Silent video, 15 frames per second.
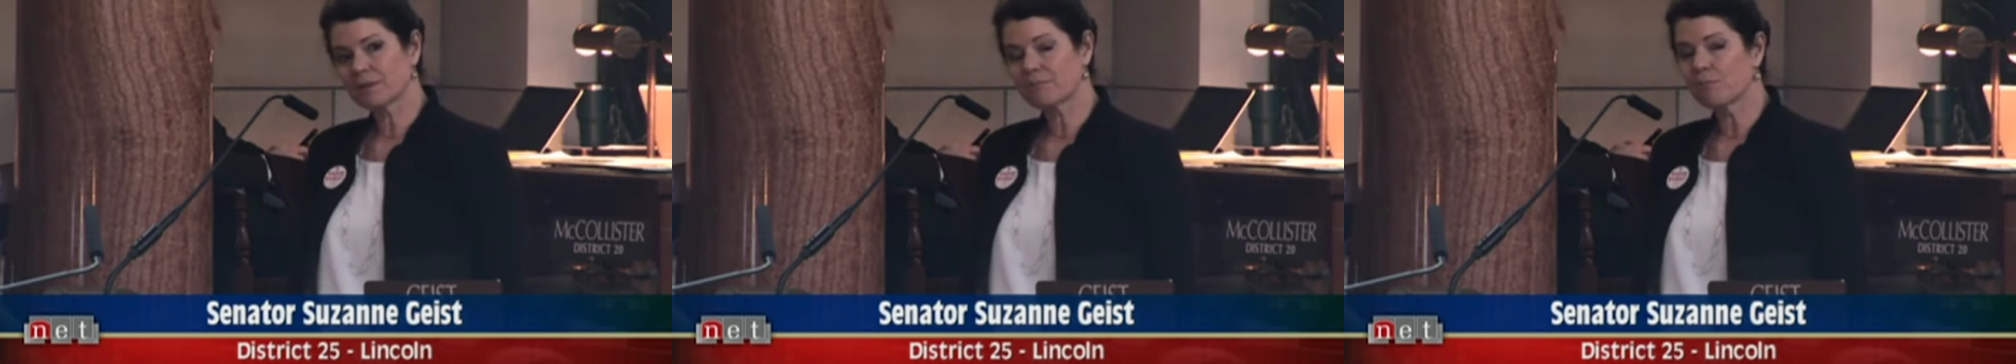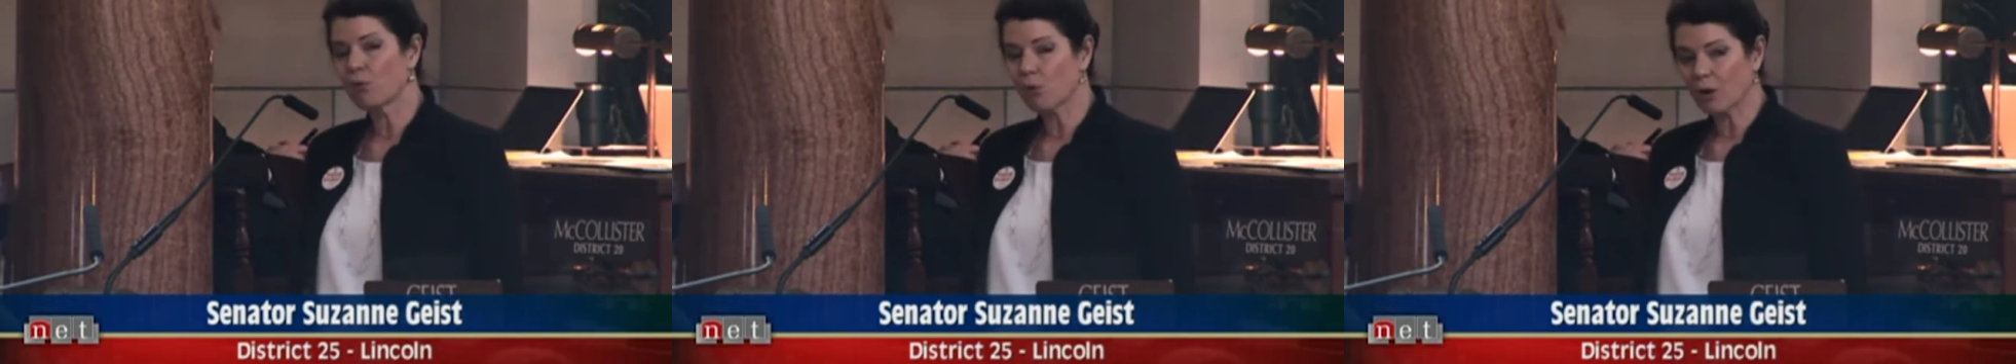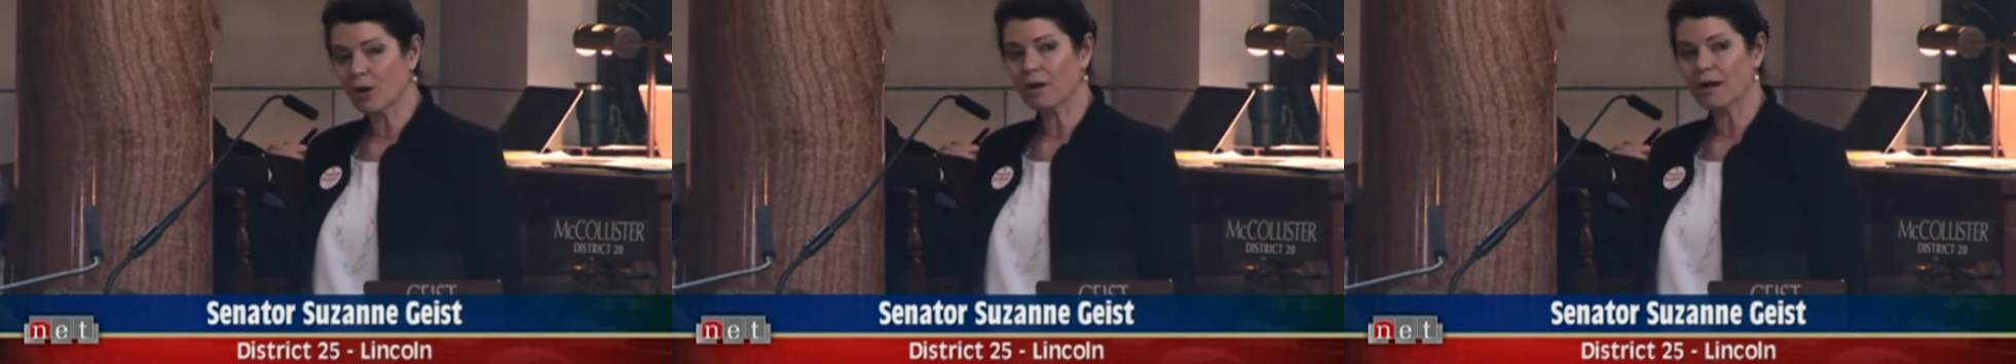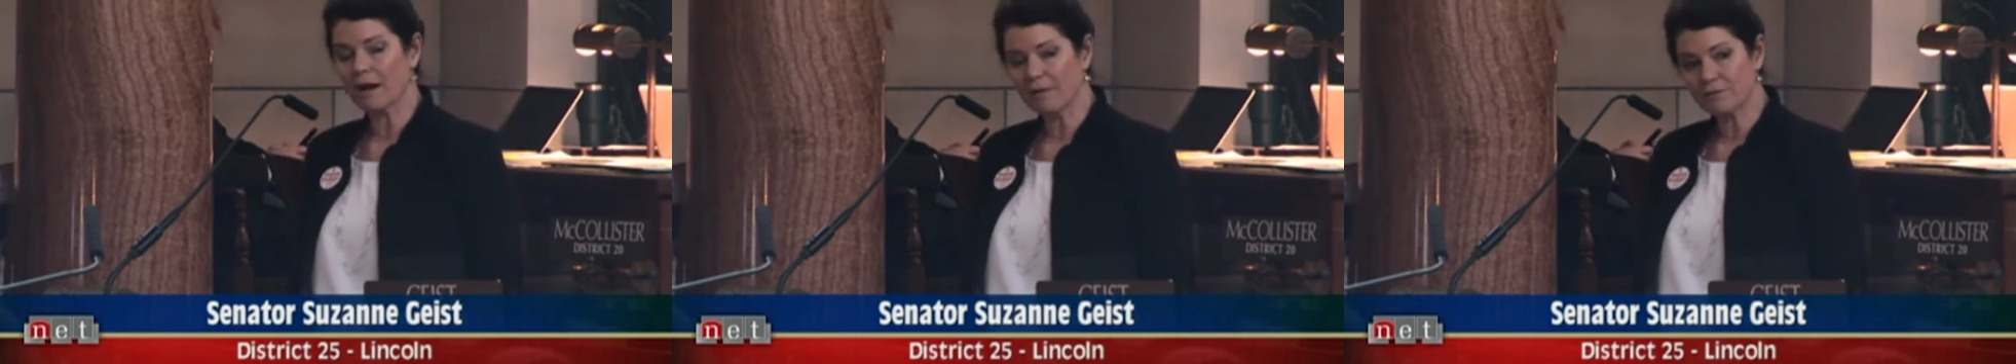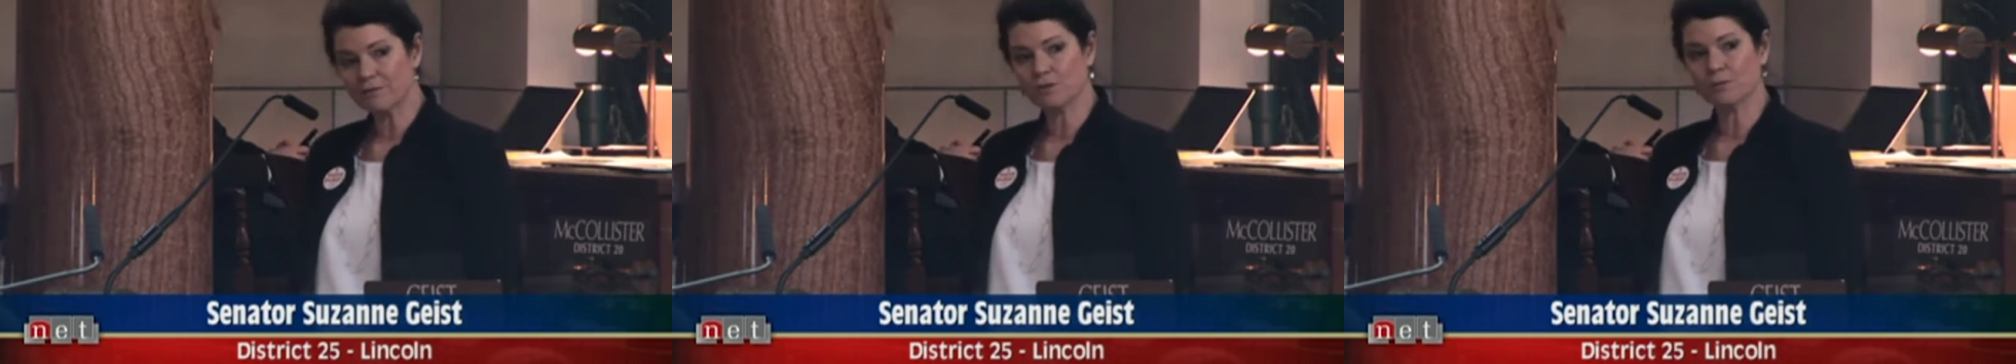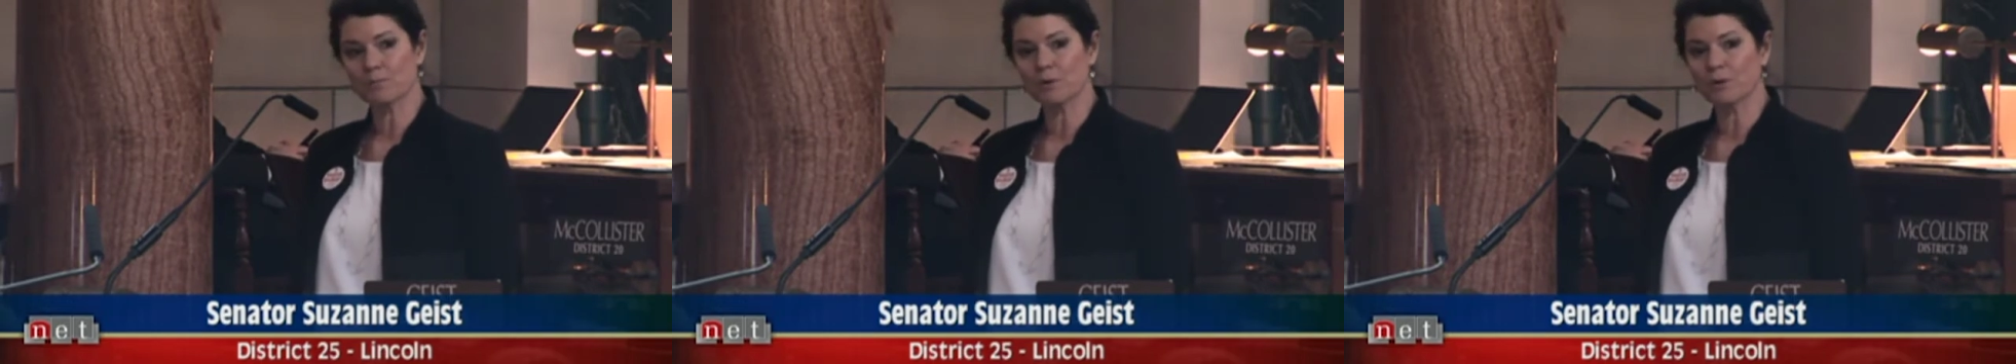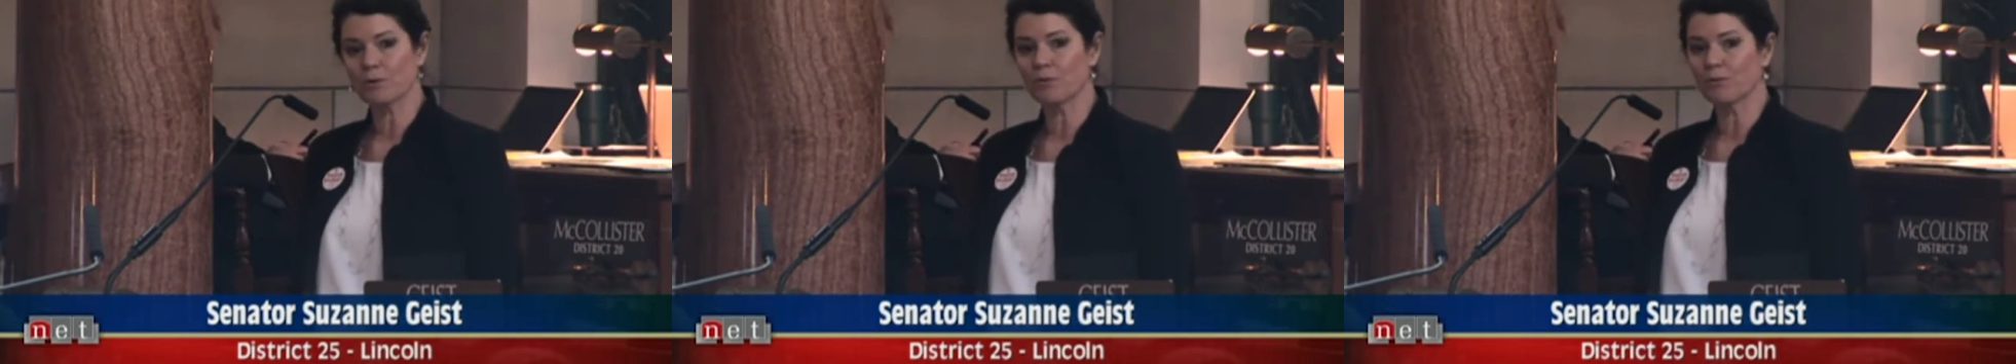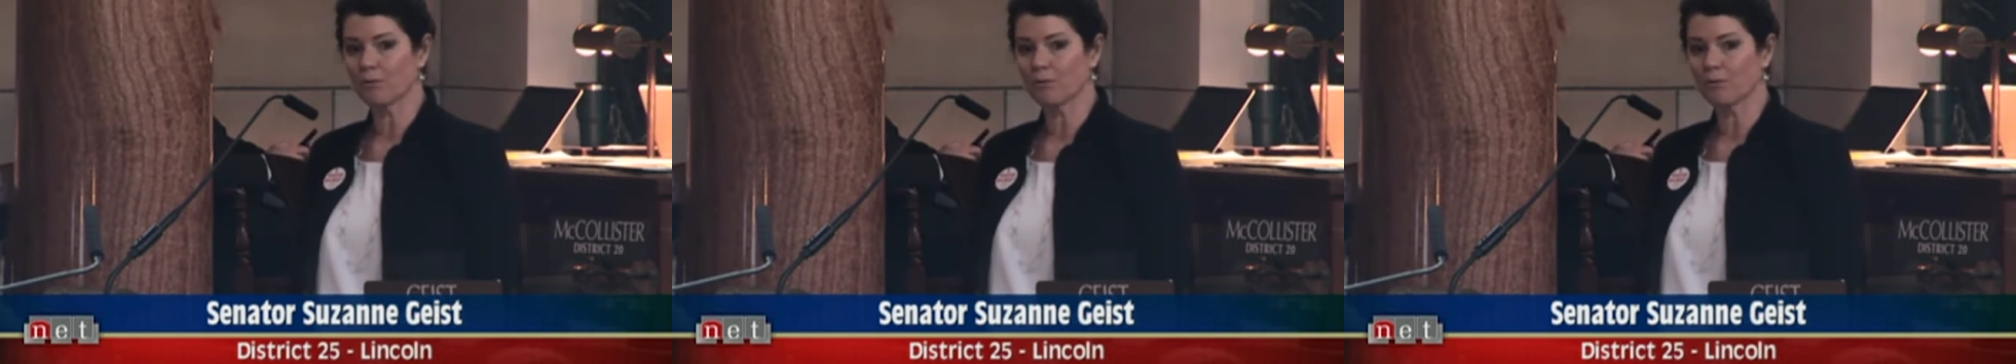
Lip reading: more comfortable